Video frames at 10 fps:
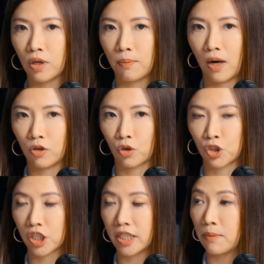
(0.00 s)
about your
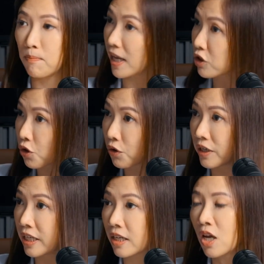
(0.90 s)
journey in
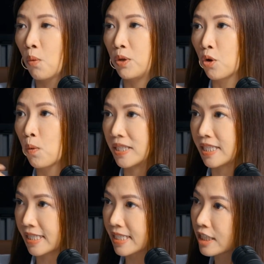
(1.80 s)
mentoring. We know what
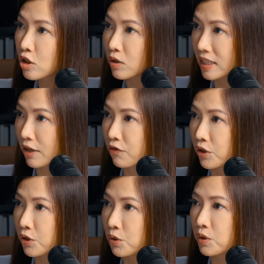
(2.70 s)
success looks like for
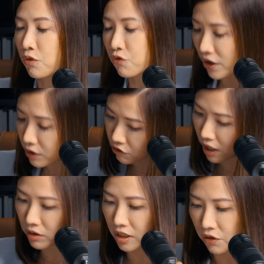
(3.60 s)
you. You're very
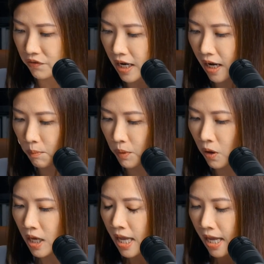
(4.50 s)
grounded, you're very humble.
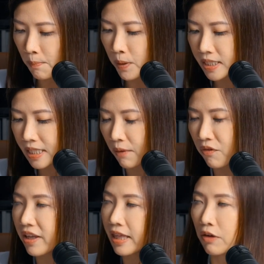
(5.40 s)
And personally, I'm
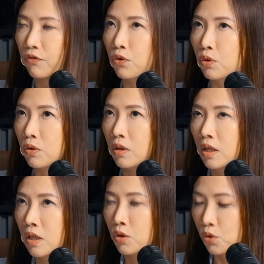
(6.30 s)
very thankful
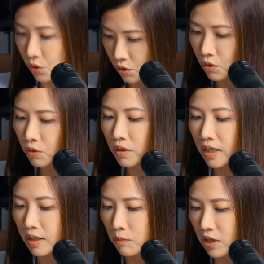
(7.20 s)
to you.
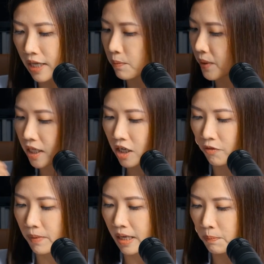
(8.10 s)
At the beginning of
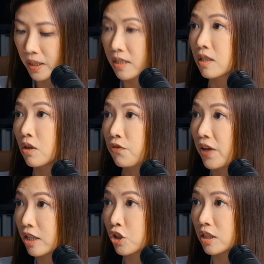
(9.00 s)
my personal
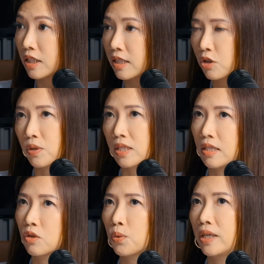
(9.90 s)
faith journey, this was in
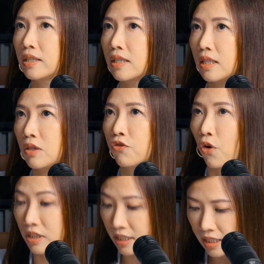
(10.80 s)

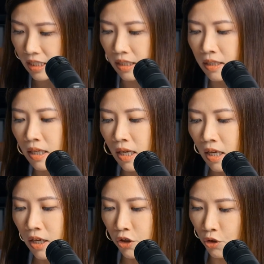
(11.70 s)
2014,
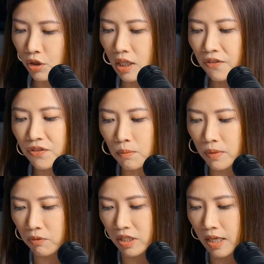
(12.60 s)
you gifted me
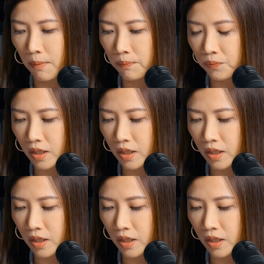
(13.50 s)
with some